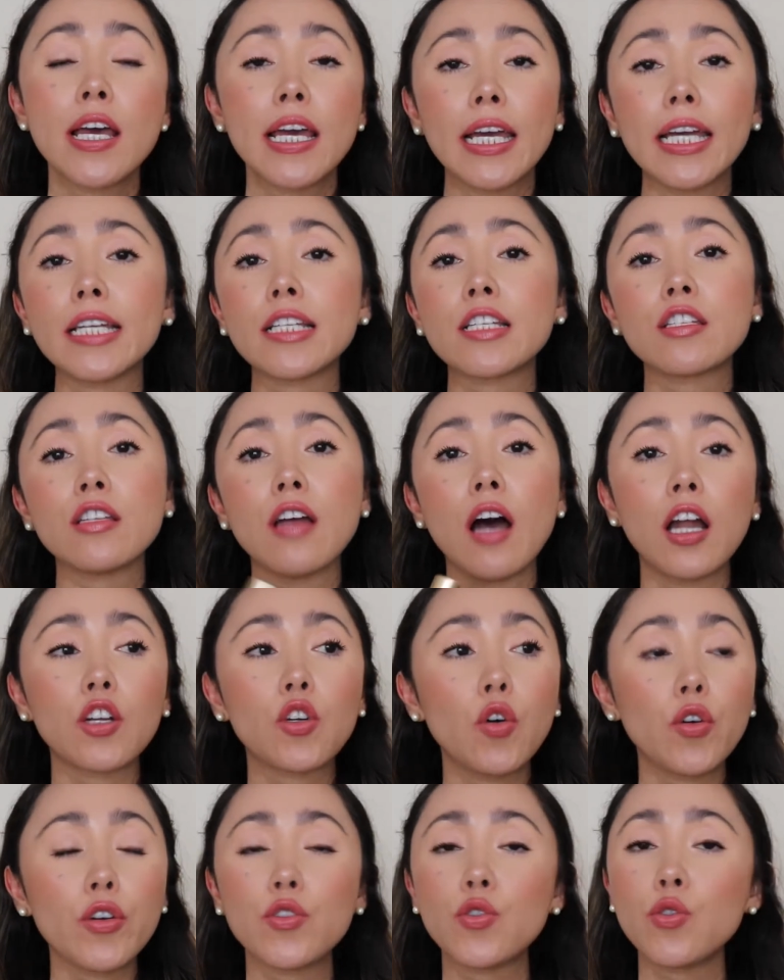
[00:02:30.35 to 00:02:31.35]
It's not
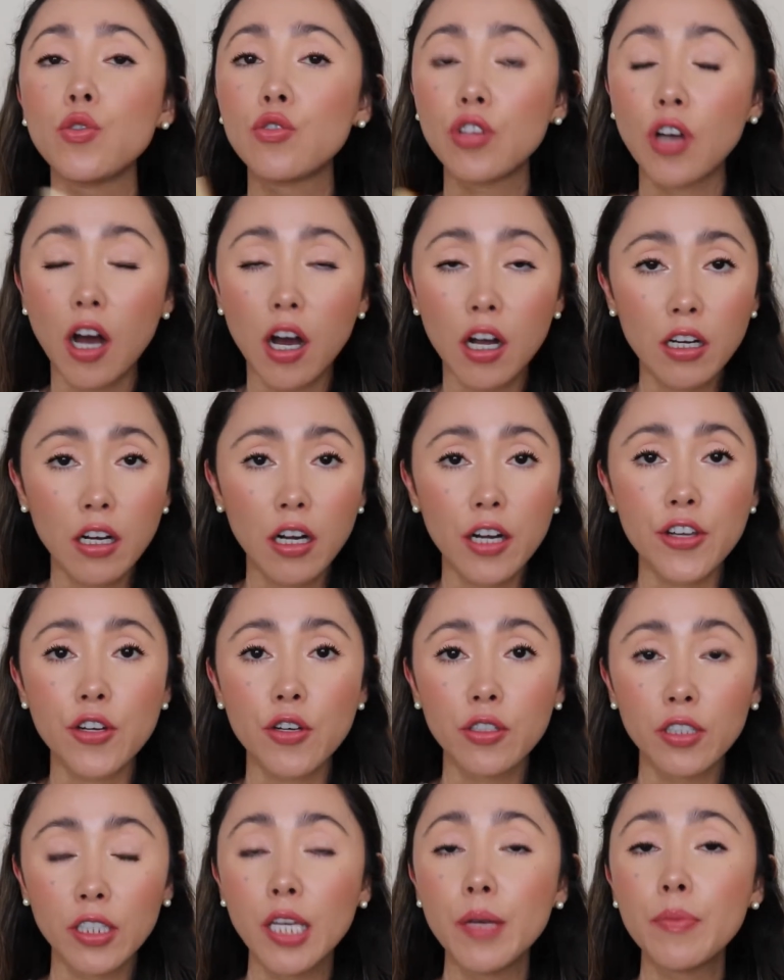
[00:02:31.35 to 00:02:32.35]
going to tug on
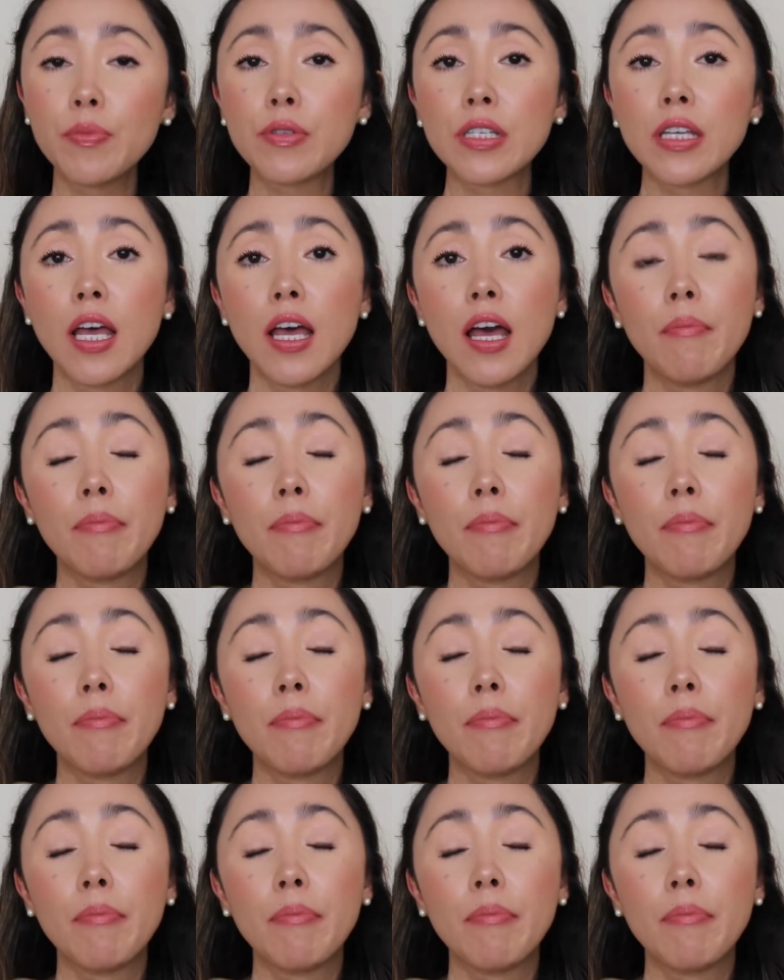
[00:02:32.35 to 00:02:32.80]
your lips,